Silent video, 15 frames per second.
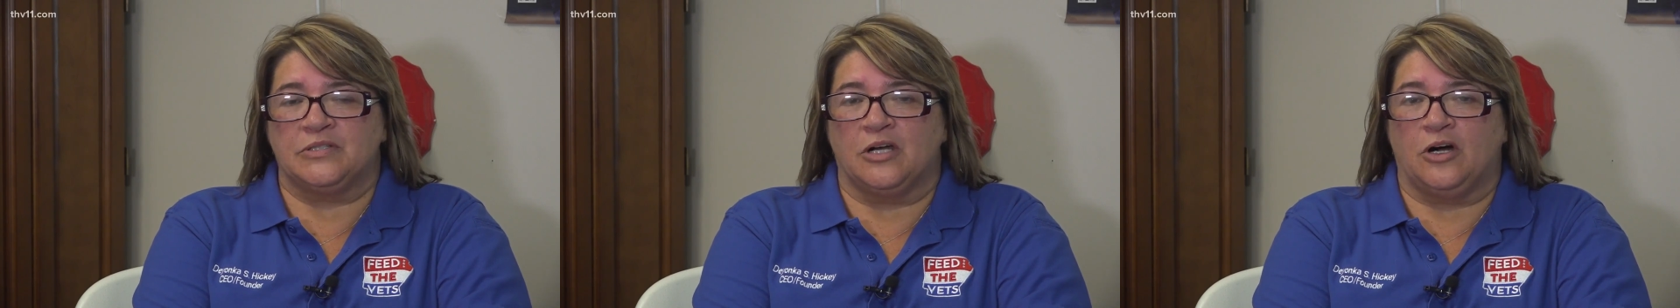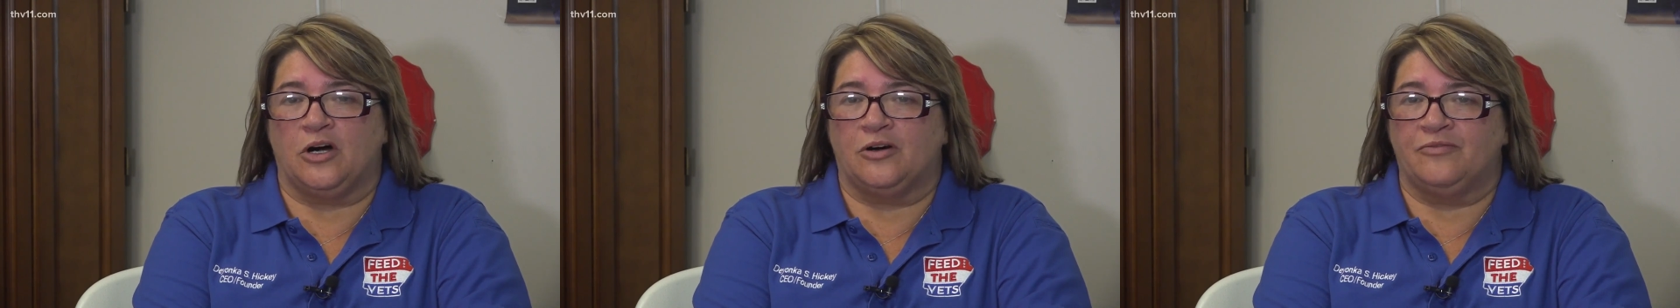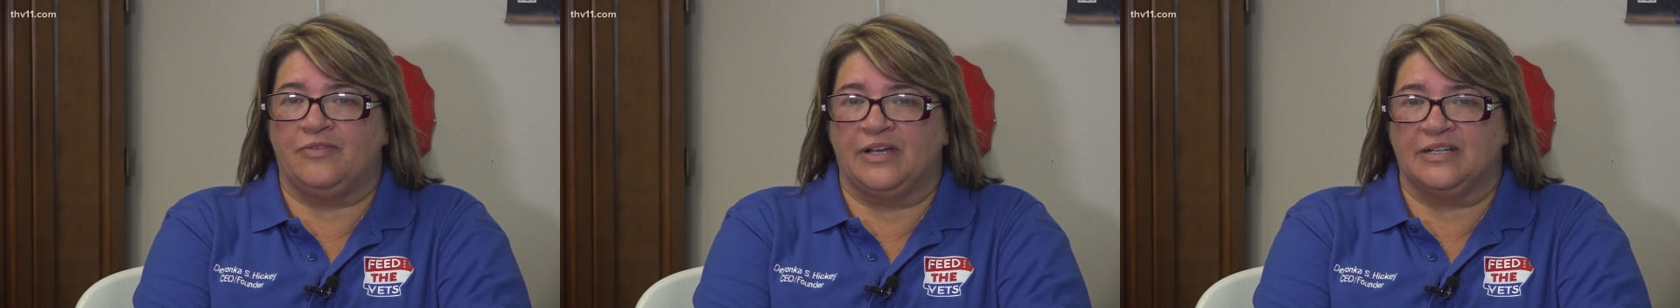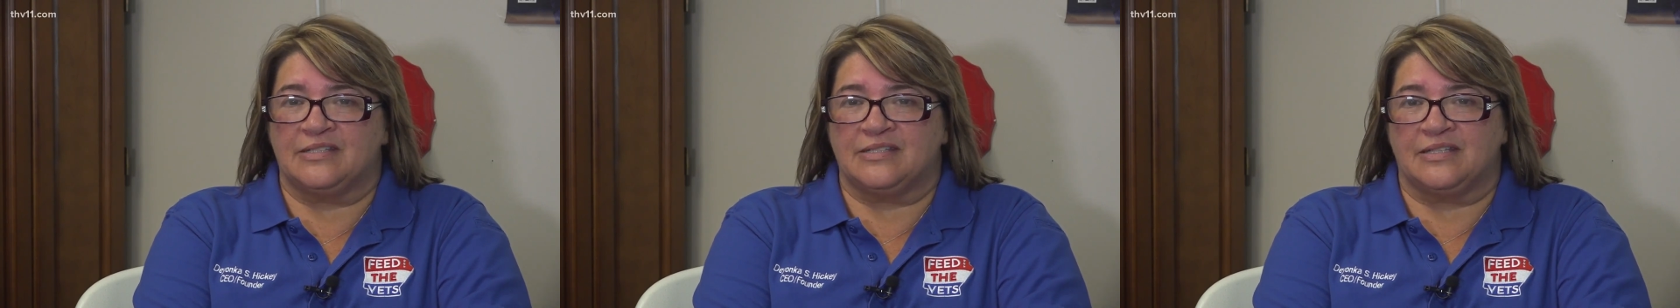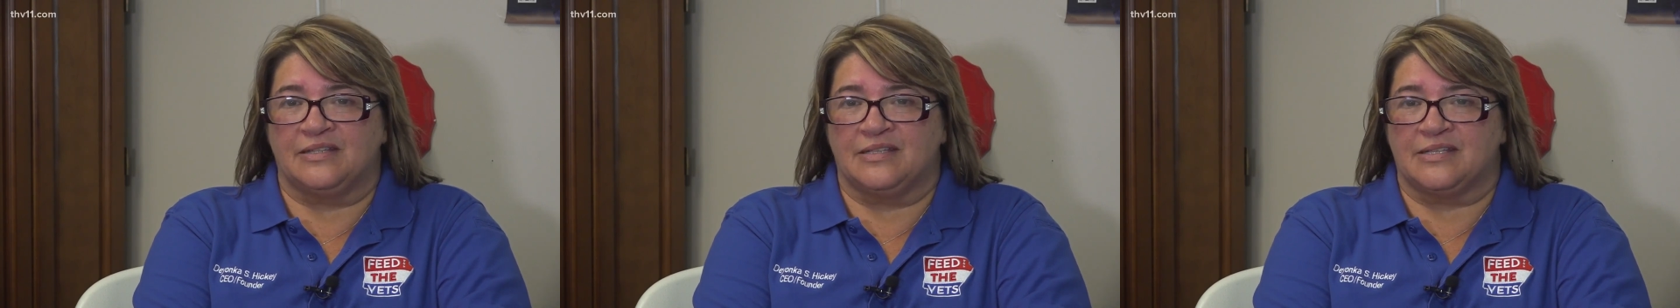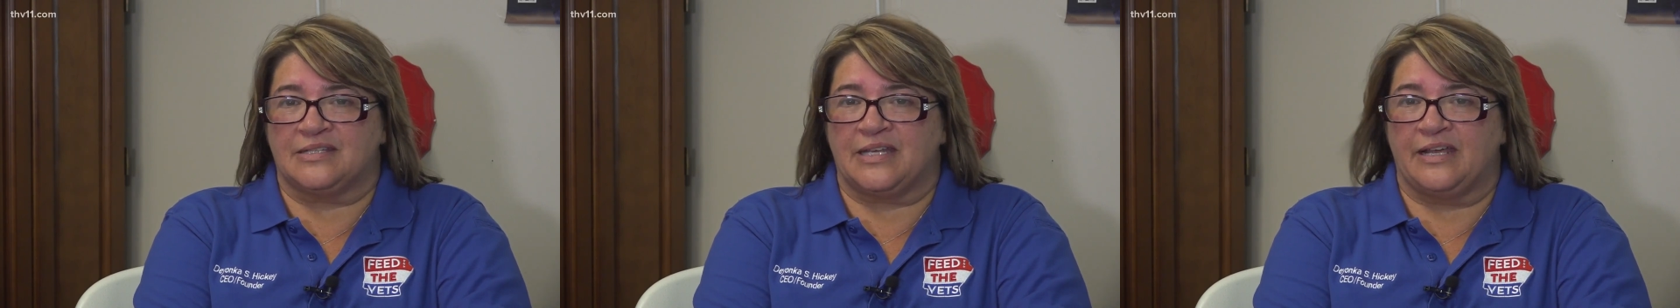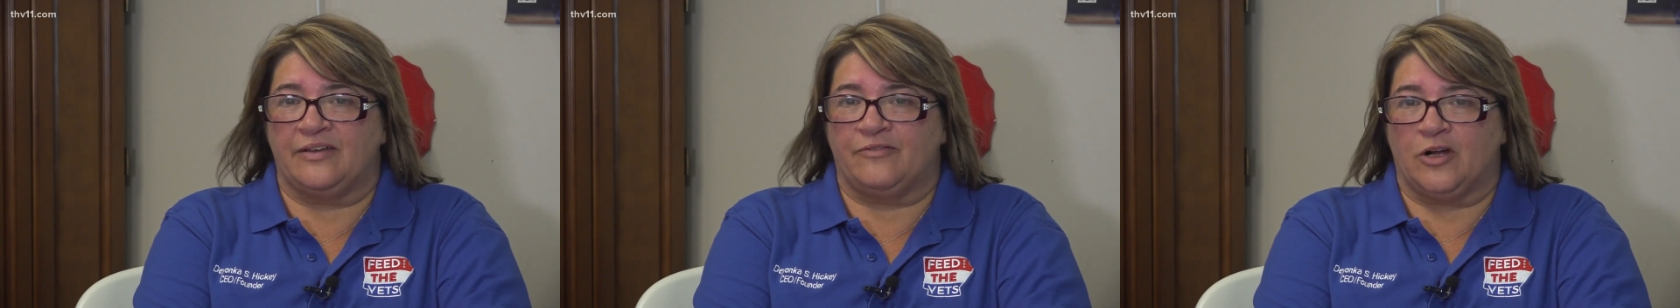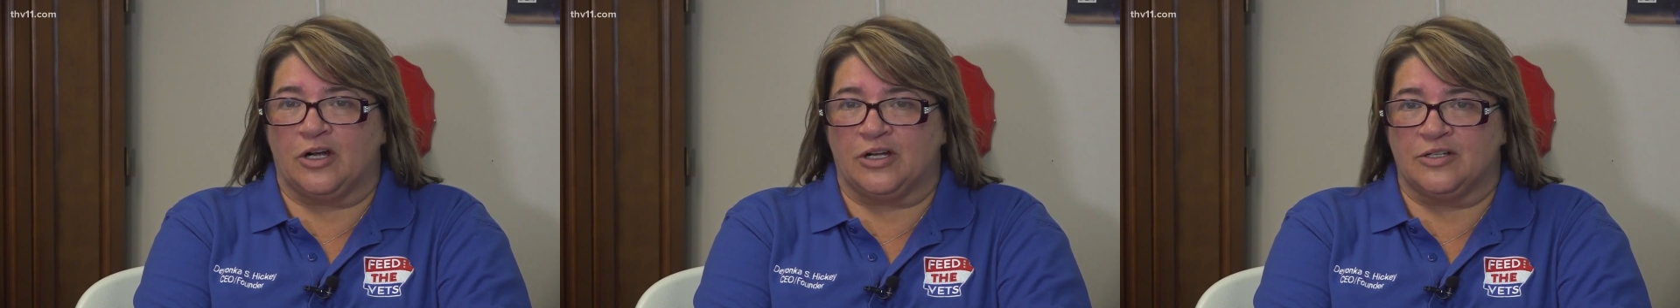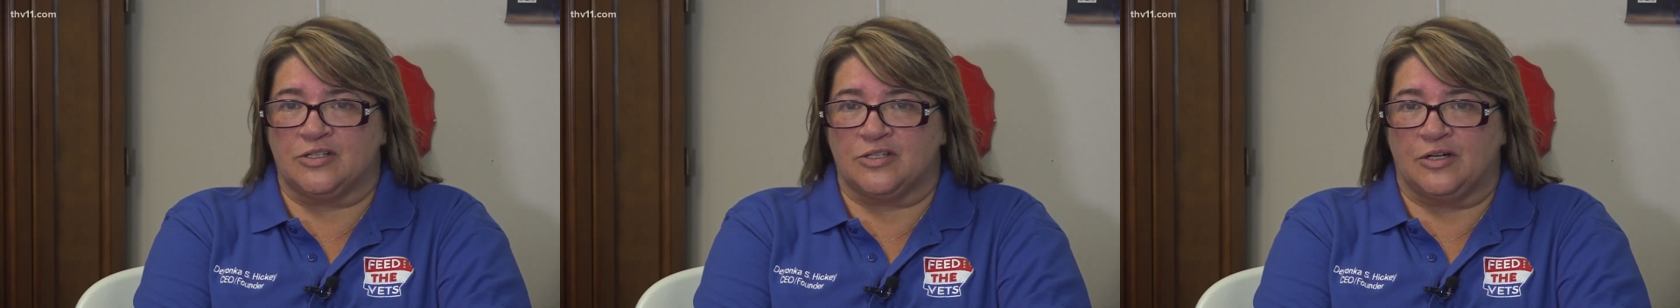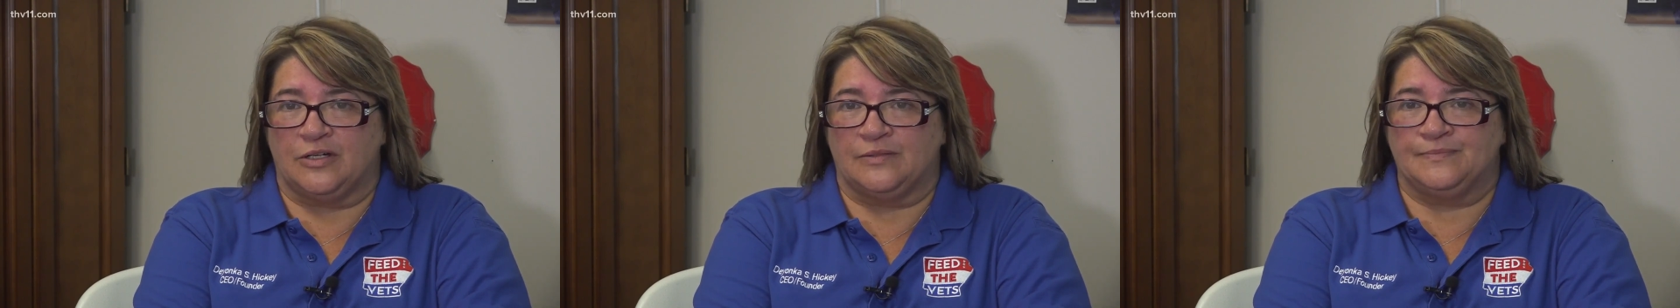to all vets in the state of
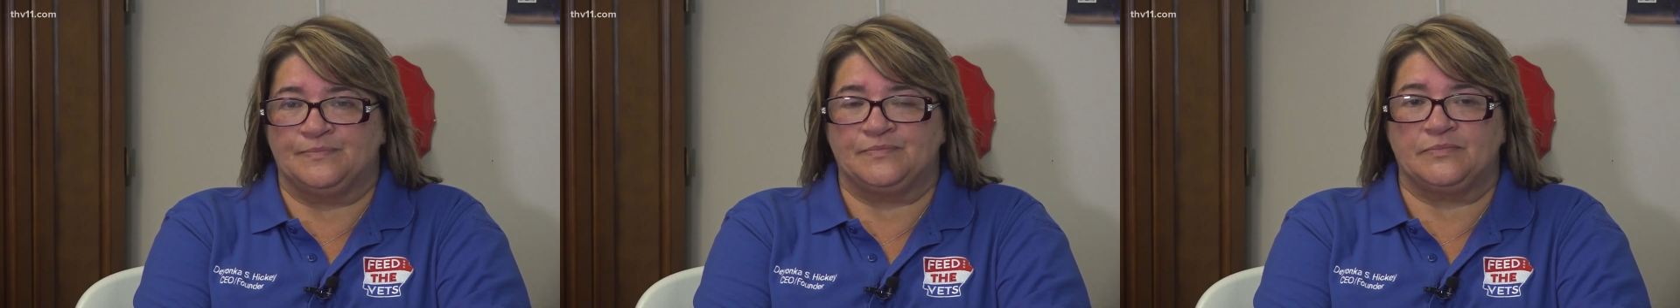Arkansas.